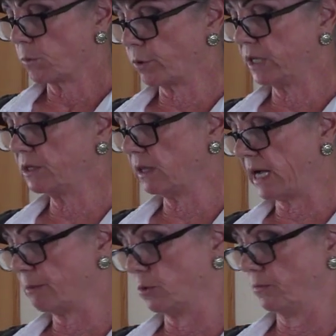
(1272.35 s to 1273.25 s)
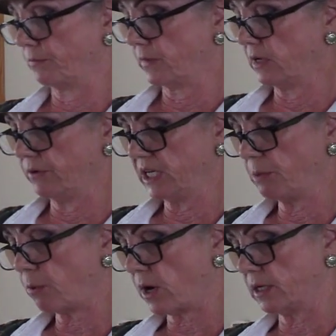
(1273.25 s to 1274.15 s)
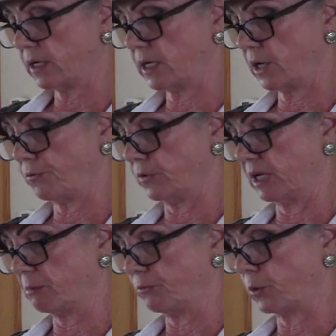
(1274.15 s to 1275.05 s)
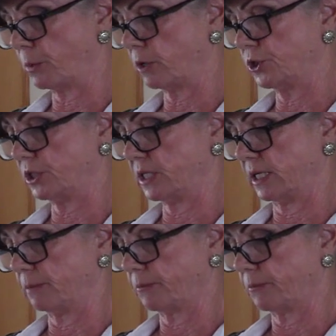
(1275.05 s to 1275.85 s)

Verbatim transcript: Read the label of any product carefully before purchasing.